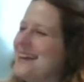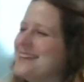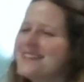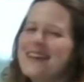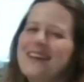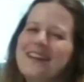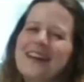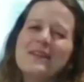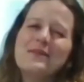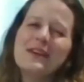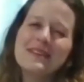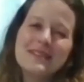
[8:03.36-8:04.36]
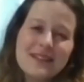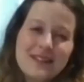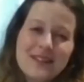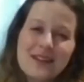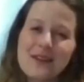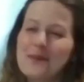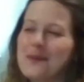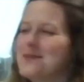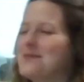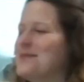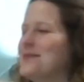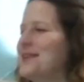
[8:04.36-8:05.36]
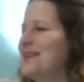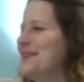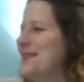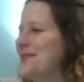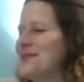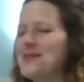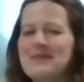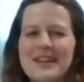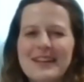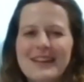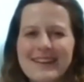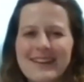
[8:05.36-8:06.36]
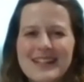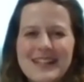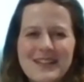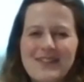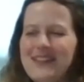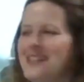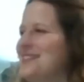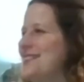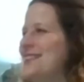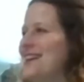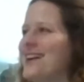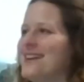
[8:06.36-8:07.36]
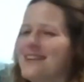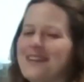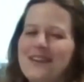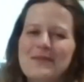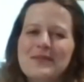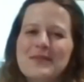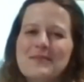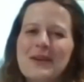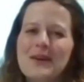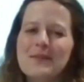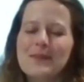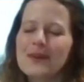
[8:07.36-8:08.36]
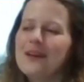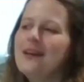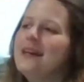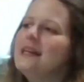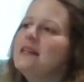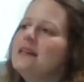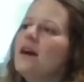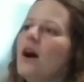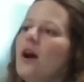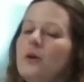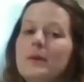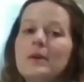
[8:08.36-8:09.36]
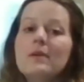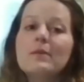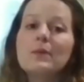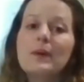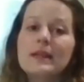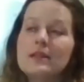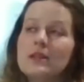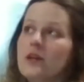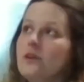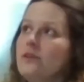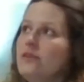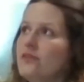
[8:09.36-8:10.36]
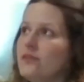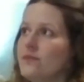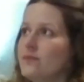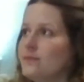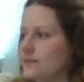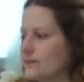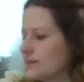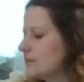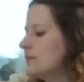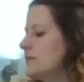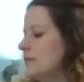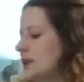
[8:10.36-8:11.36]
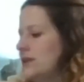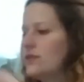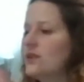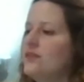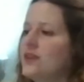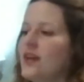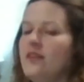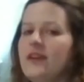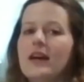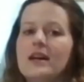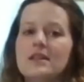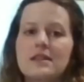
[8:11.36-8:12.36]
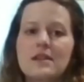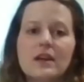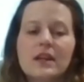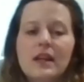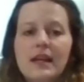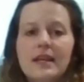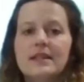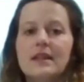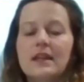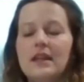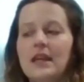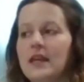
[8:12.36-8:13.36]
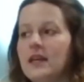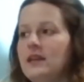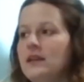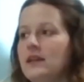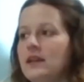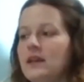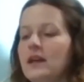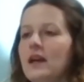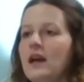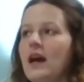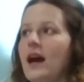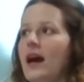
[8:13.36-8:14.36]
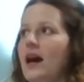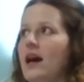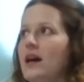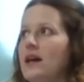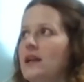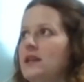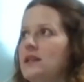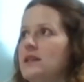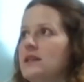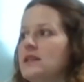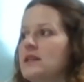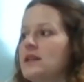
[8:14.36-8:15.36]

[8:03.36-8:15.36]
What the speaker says: So yeah, but it's good to open them, you know, for a bit. I definitely do that. I open them up, open up the windows. It's good to get the air circulating in here. And,